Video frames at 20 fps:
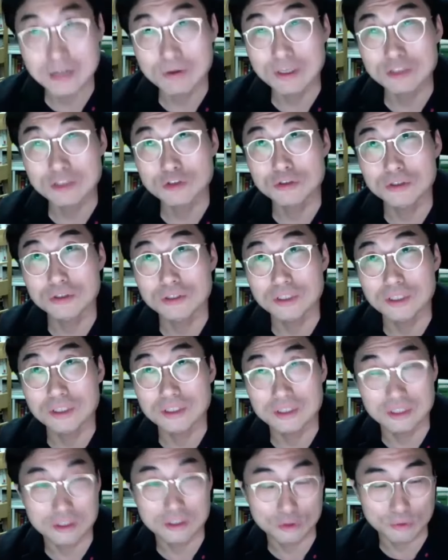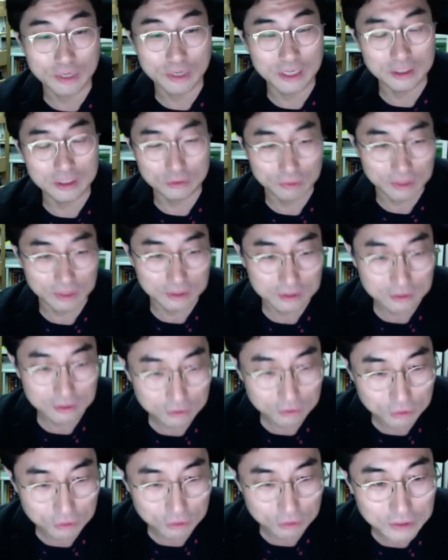actually the 300.
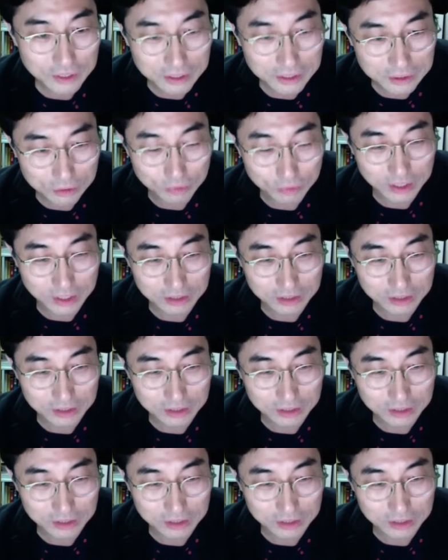Today is 300.